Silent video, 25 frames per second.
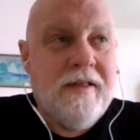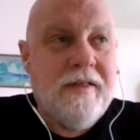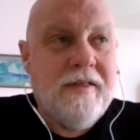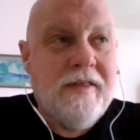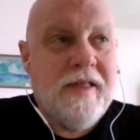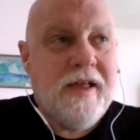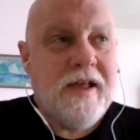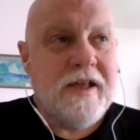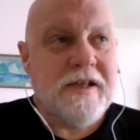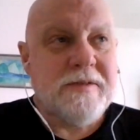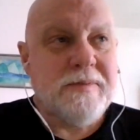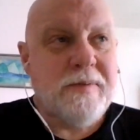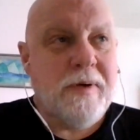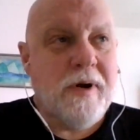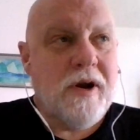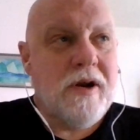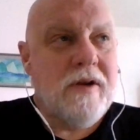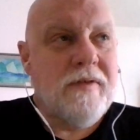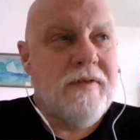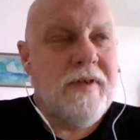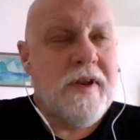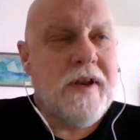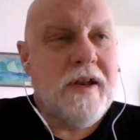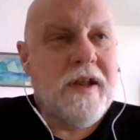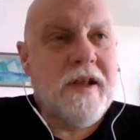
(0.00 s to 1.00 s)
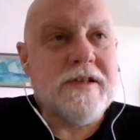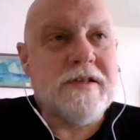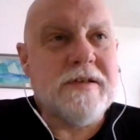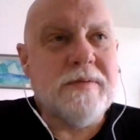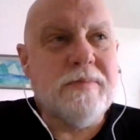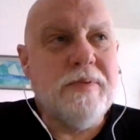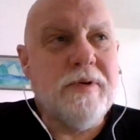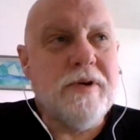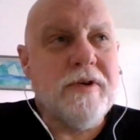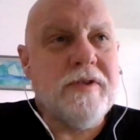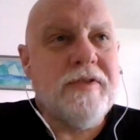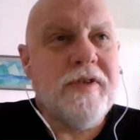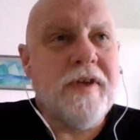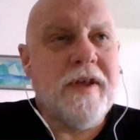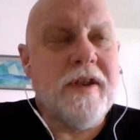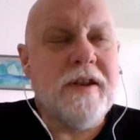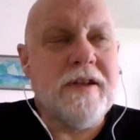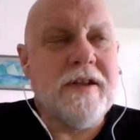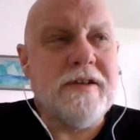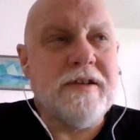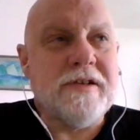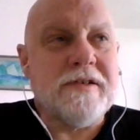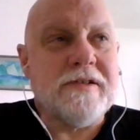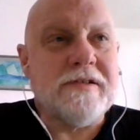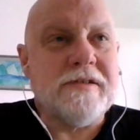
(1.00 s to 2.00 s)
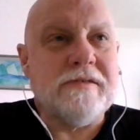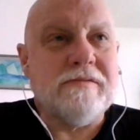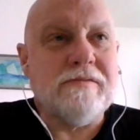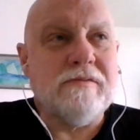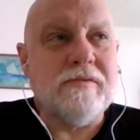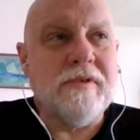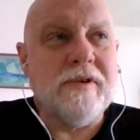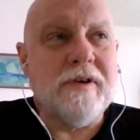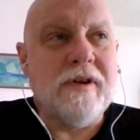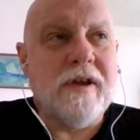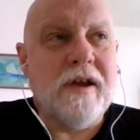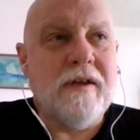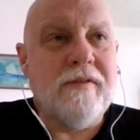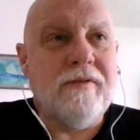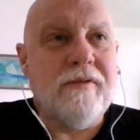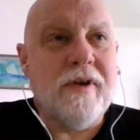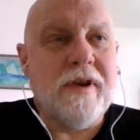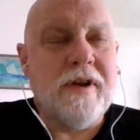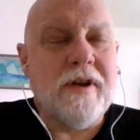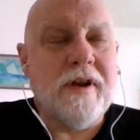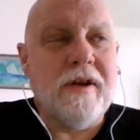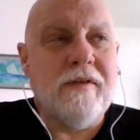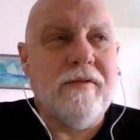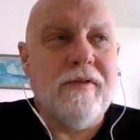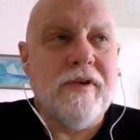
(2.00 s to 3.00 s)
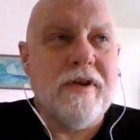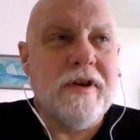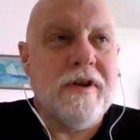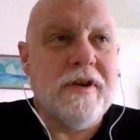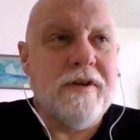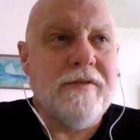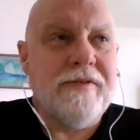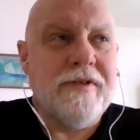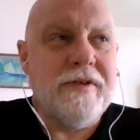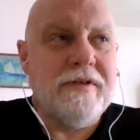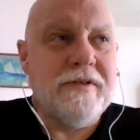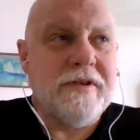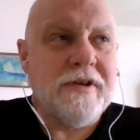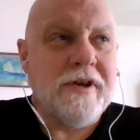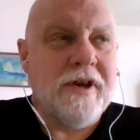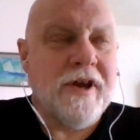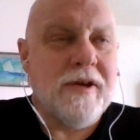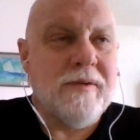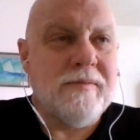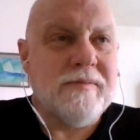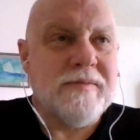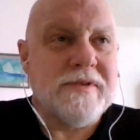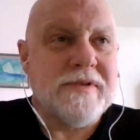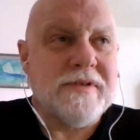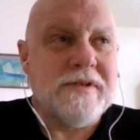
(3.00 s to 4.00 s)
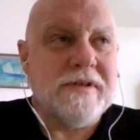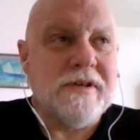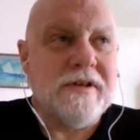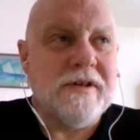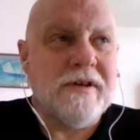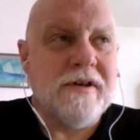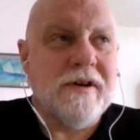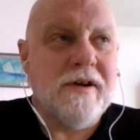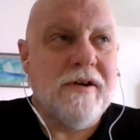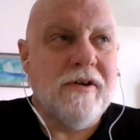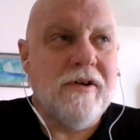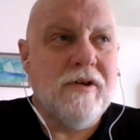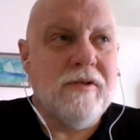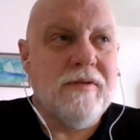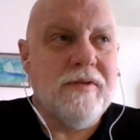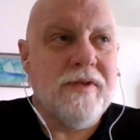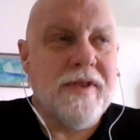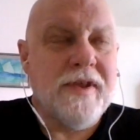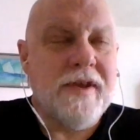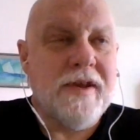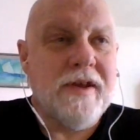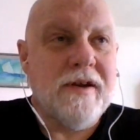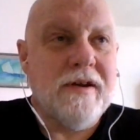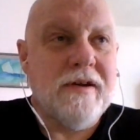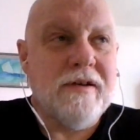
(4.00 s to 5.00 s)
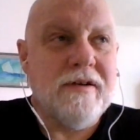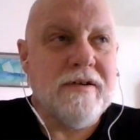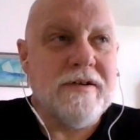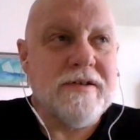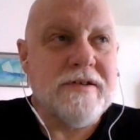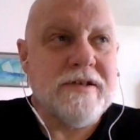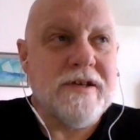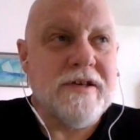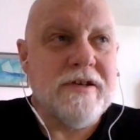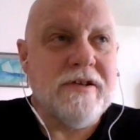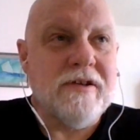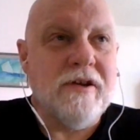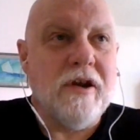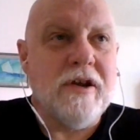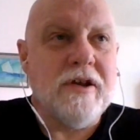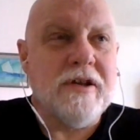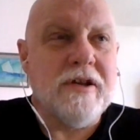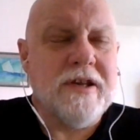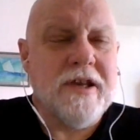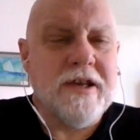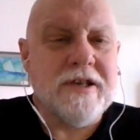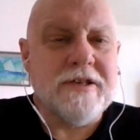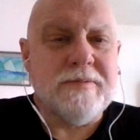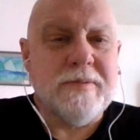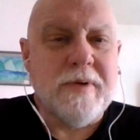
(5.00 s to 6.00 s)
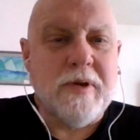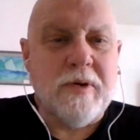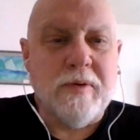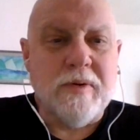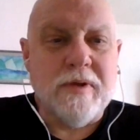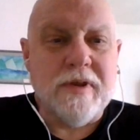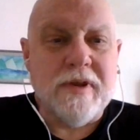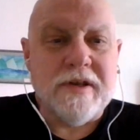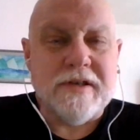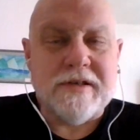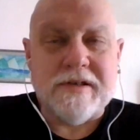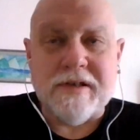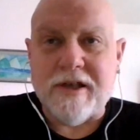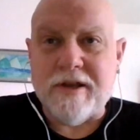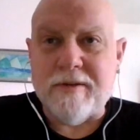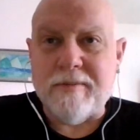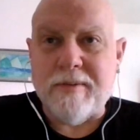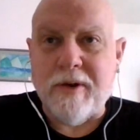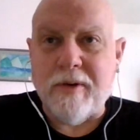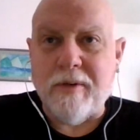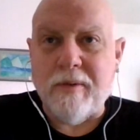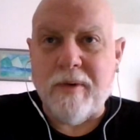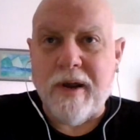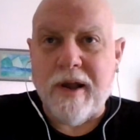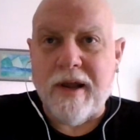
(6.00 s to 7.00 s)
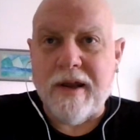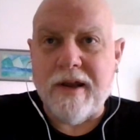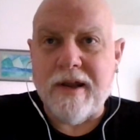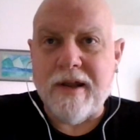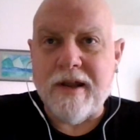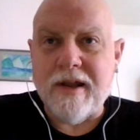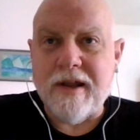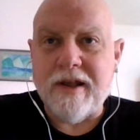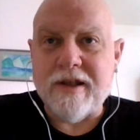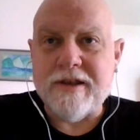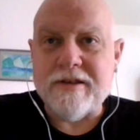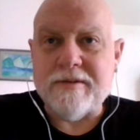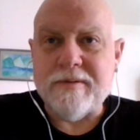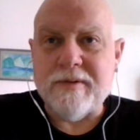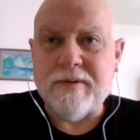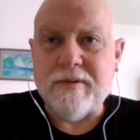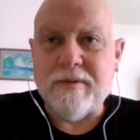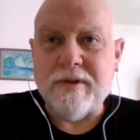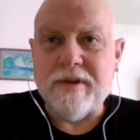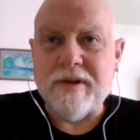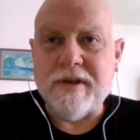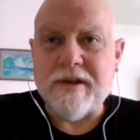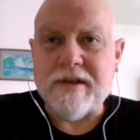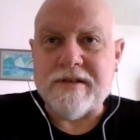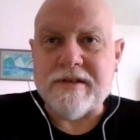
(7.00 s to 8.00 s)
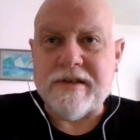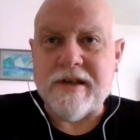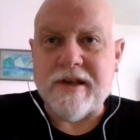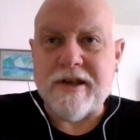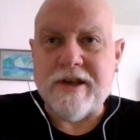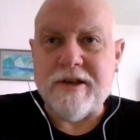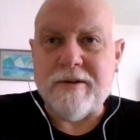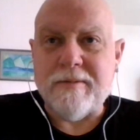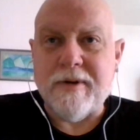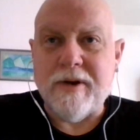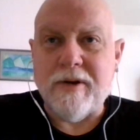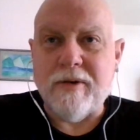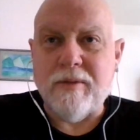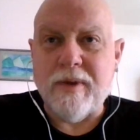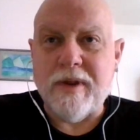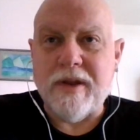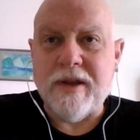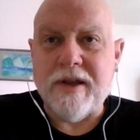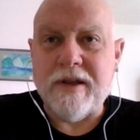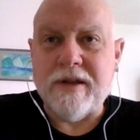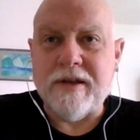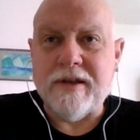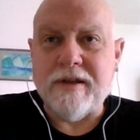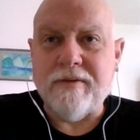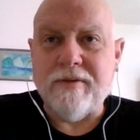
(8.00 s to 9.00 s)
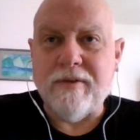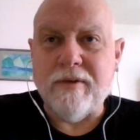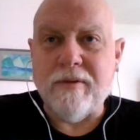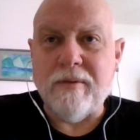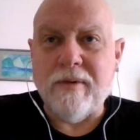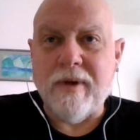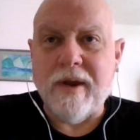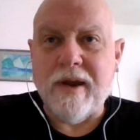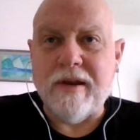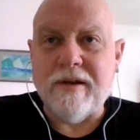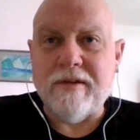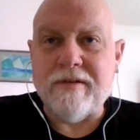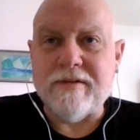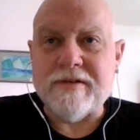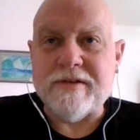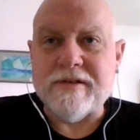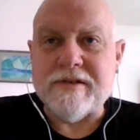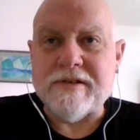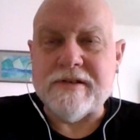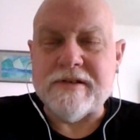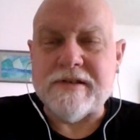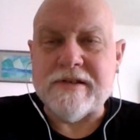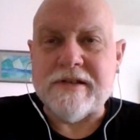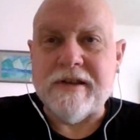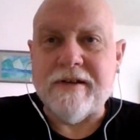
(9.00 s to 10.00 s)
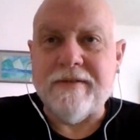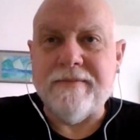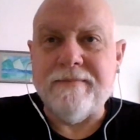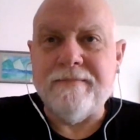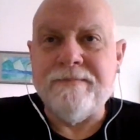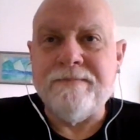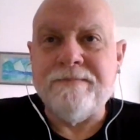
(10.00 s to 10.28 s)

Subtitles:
that's part of it. It's a book that just when I've read it a few times over the years, it gets me really excited about writing, gets me really excited about reading different writers and stuff.